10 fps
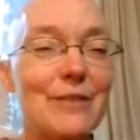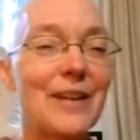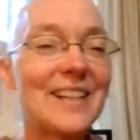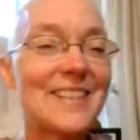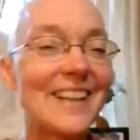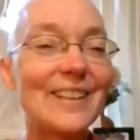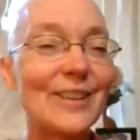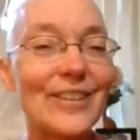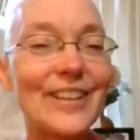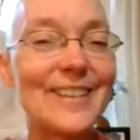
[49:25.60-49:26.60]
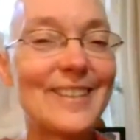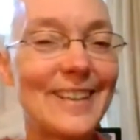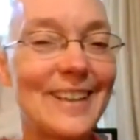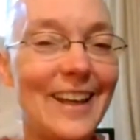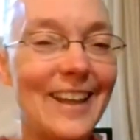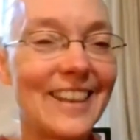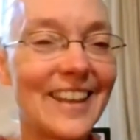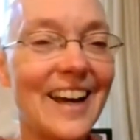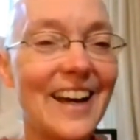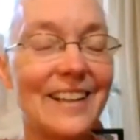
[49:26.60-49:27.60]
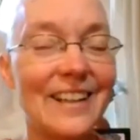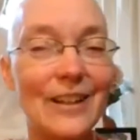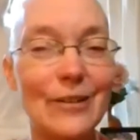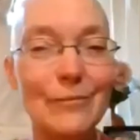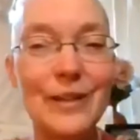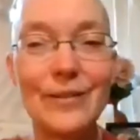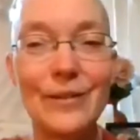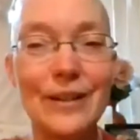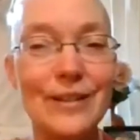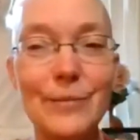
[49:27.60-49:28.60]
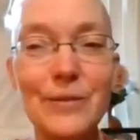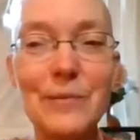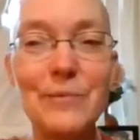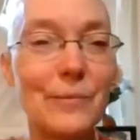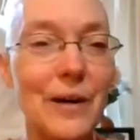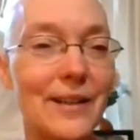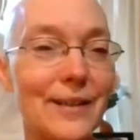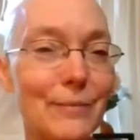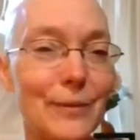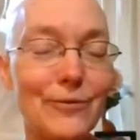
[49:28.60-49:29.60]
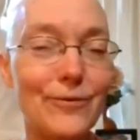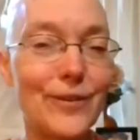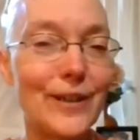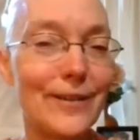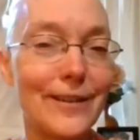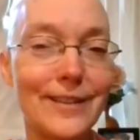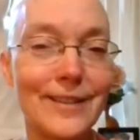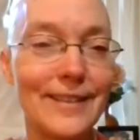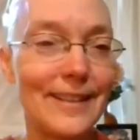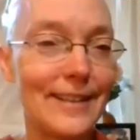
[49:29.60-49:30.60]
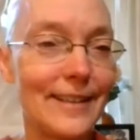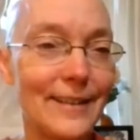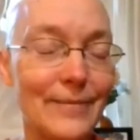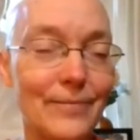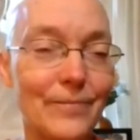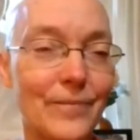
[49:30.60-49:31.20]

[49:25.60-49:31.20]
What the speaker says: I'm not saying there is that, but sometimes the mind can be very sneaky.